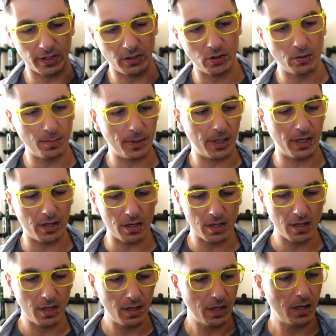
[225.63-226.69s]
loop here,
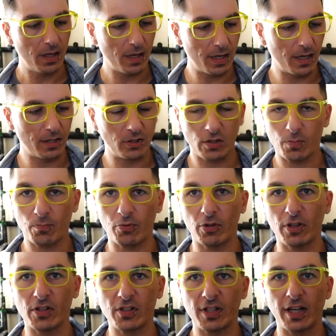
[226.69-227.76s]
just pretty
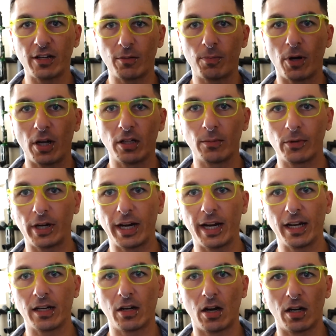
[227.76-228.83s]
standard polymer
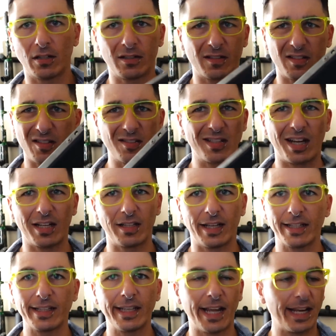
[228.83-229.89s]
handguard. This is not
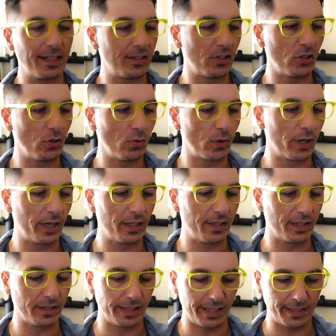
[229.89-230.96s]
like the A2 or
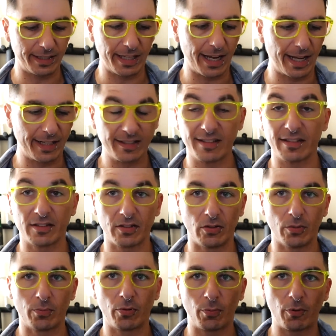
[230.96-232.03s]
anything like that. It's its
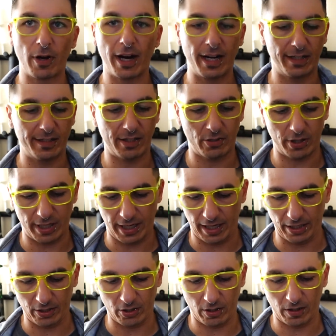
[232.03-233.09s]
own proprietary
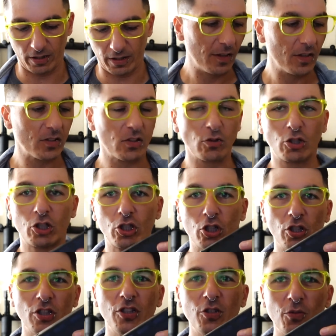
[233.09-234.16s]
handguard. So
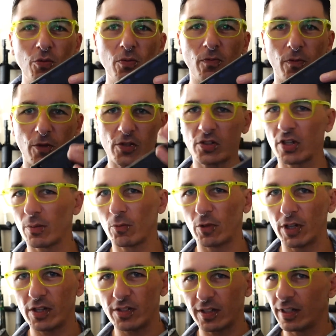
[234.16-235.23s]
should you, for some
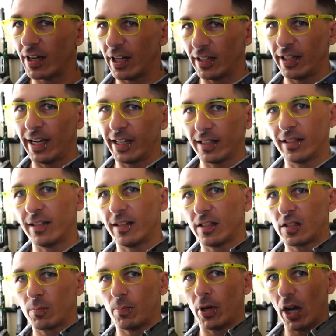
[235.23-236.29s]
reason, not like
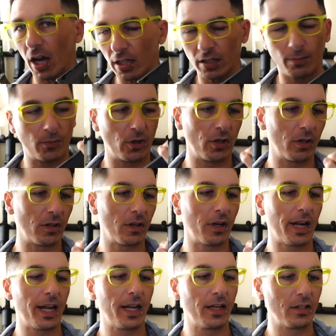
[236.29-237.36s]
this polymer
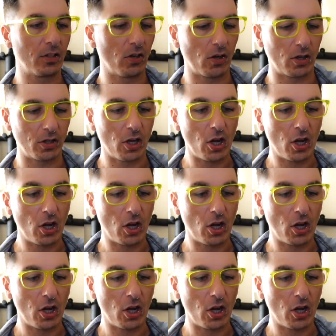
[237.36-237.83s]
handguard,